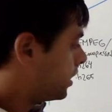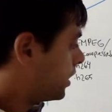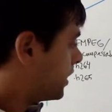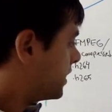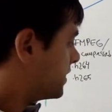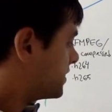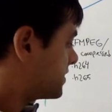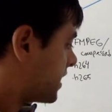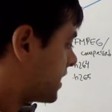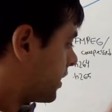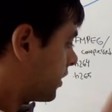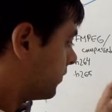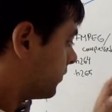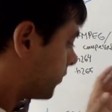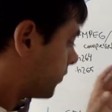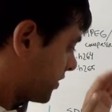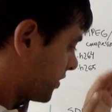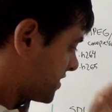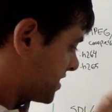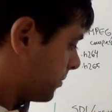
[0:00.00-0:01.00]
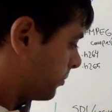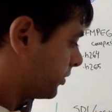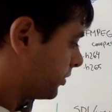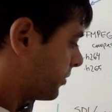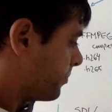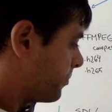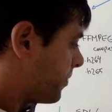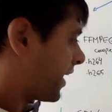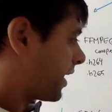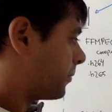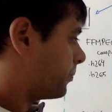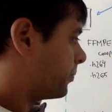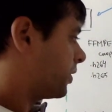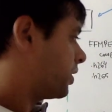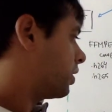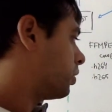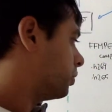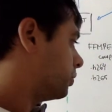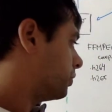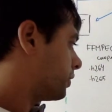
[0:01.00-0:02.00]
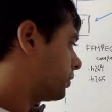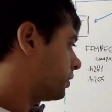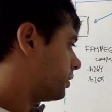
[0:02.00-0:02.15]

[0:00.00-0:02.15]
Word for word: instead of, for example, the backup encoder.